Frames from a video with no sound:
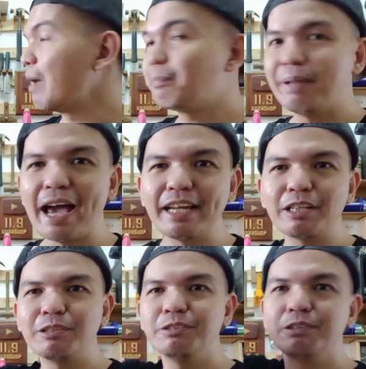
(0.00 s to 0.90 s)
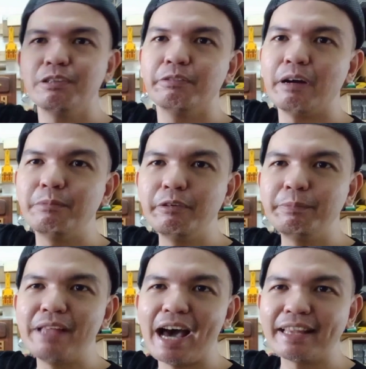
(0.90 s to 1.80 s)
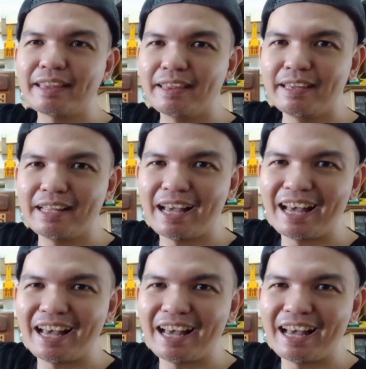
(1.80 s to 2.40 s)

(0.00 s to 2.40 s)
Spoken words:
I'm planning to remove that